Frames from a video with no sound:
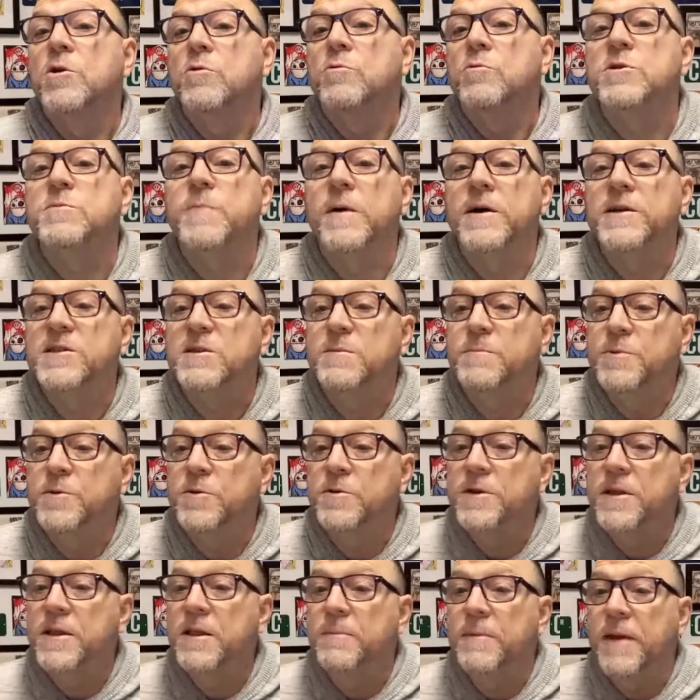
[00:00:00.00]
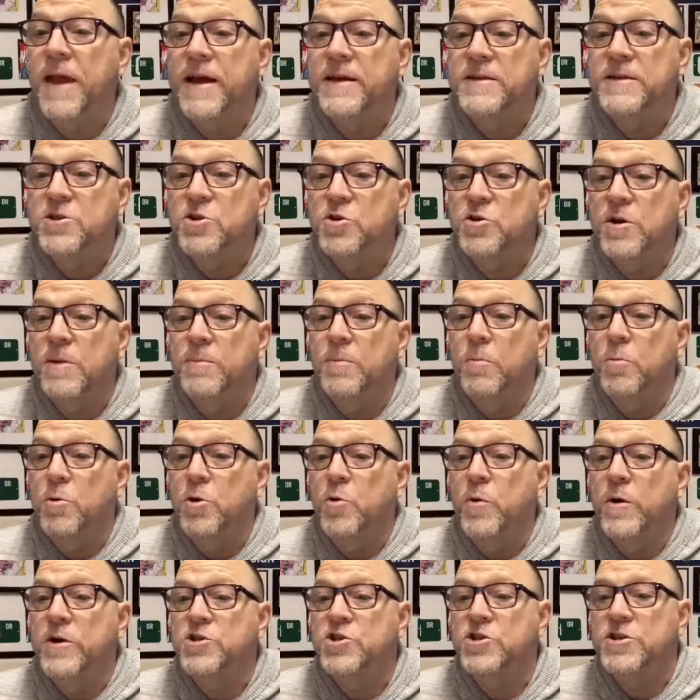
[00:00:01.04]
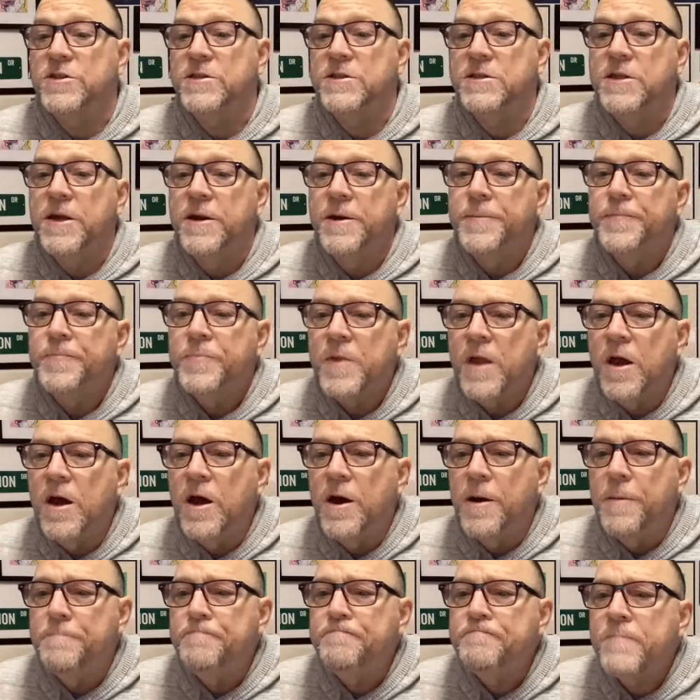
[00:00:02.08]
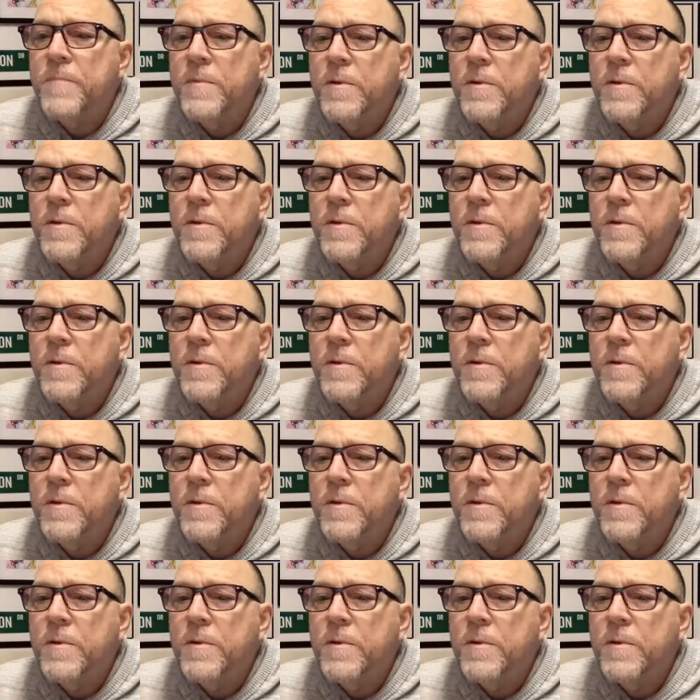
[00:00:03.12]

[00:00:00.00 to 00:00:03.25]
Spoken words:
responsibility, let me ask you a couple more questions. Yes.